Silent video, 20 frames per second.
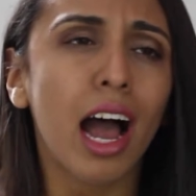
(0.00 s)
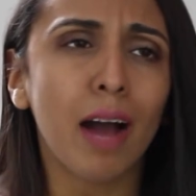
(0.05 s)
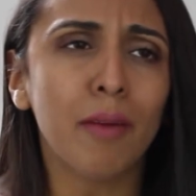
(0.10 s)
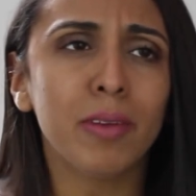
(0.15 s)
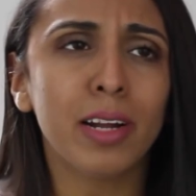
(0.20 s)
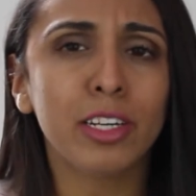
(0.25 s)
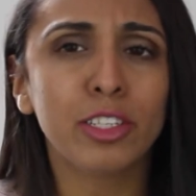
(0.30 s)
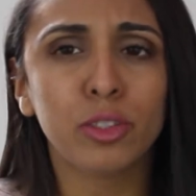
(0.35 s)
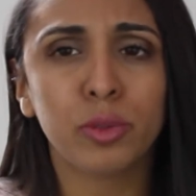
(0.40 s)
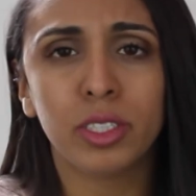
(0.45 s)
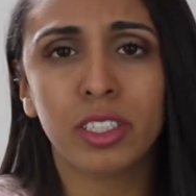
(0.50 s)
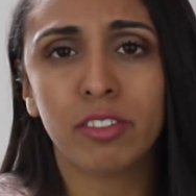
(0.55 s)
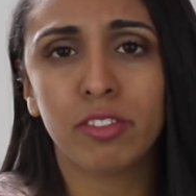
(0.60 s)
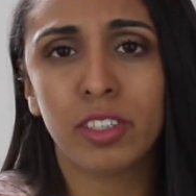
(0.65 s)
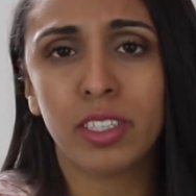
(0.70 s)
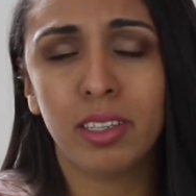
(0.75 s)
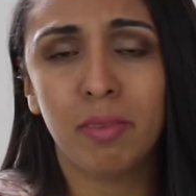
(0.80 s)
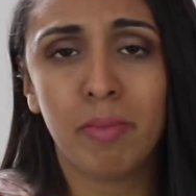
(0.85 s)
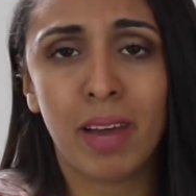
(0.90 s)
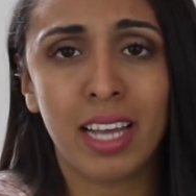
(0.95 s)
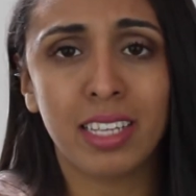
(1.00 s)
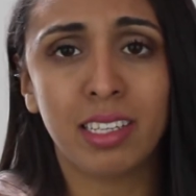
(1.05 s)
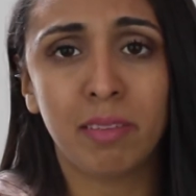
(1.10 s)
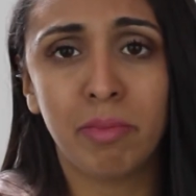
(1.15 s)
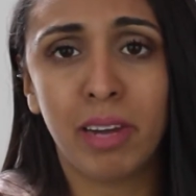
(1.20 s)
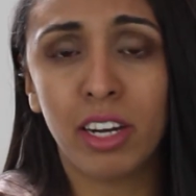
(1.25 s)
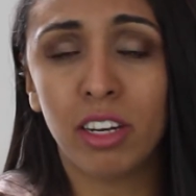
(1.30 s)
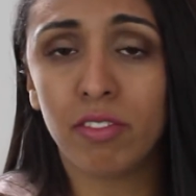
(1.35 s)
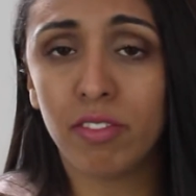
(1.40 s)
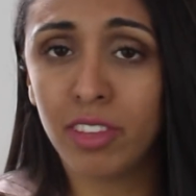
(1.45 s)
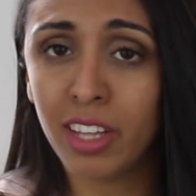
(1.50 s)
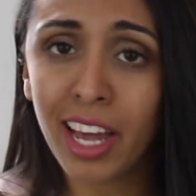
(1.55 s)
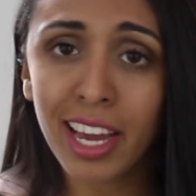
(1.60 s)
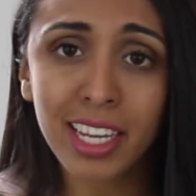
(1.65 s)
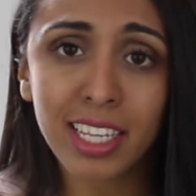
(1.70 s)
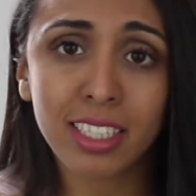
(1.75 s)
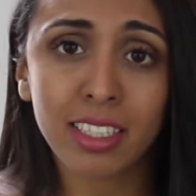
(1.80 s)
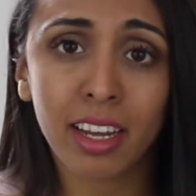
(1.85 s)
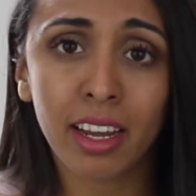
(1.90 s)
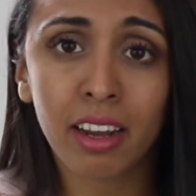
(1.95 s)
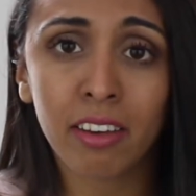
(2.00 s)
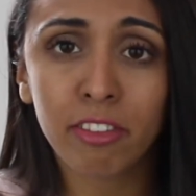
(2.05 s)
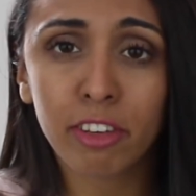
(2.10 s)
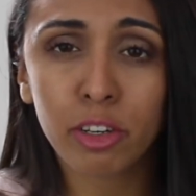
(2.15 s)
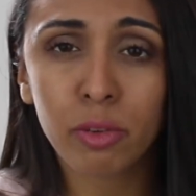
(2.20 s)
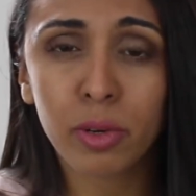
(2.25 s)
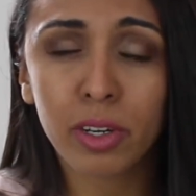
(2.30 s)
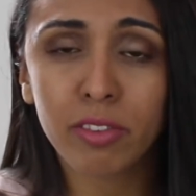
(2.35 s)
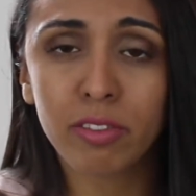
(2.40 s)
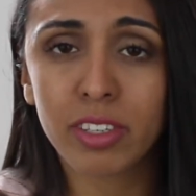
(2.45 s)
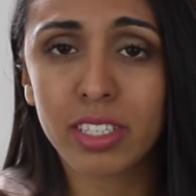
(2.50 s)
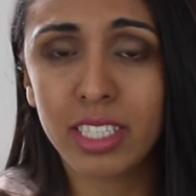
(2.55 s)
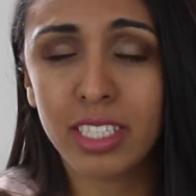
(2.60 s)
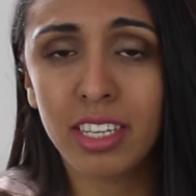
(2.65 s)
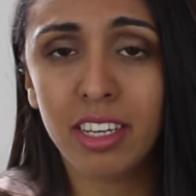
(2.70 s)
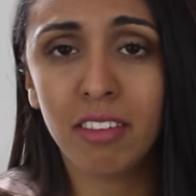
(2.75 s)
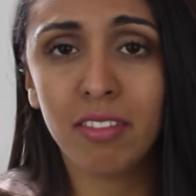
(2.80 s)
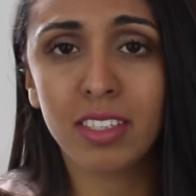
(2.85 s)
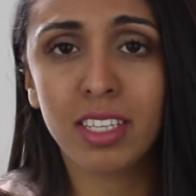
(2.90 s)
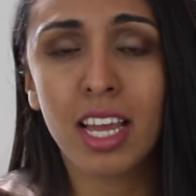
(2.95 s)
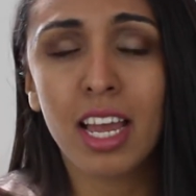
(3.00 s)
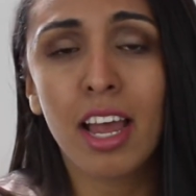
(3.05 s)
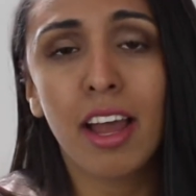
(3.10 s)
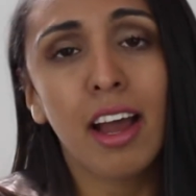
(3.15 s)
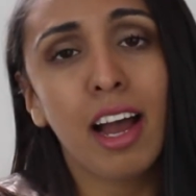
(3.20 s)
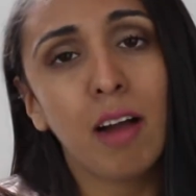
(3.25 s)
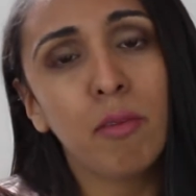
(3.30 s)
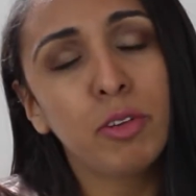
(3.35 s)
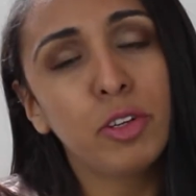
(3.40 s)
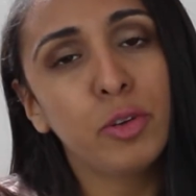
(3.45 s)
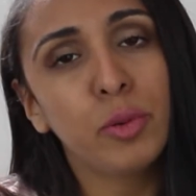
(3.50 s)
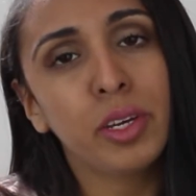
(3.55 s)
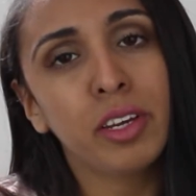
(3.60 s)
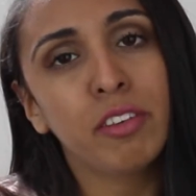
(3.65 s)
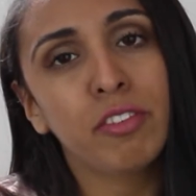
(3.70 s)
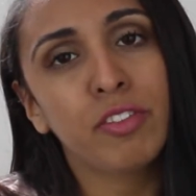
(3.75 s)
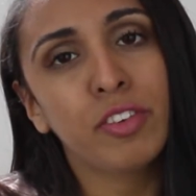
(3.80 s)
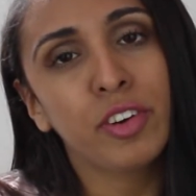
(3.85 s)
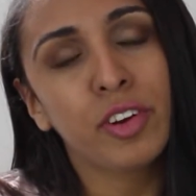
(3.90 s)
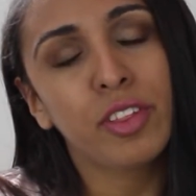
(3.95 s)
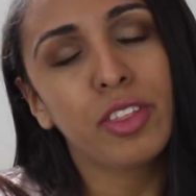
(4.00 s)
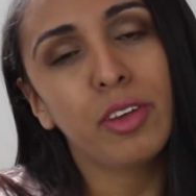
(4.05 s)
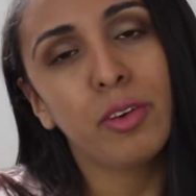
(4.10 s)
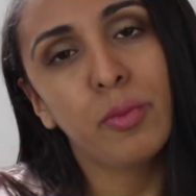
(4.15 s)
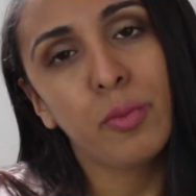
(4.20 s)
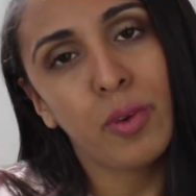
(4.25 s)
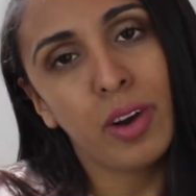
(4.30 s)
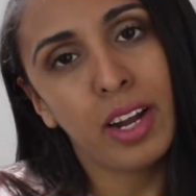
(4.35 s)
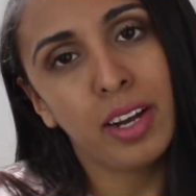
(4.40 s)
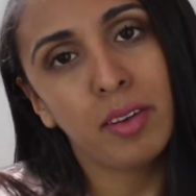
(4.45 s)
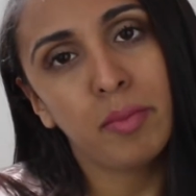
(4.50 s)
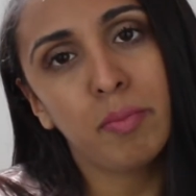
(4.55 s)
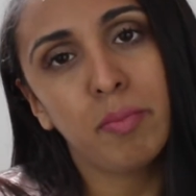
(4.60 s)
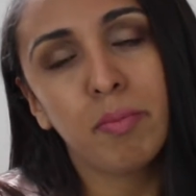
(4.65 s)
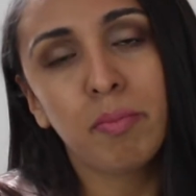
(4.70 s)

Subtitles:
I'm not doing it for the mass amount of likes that everyone receives. I'm doing it for the one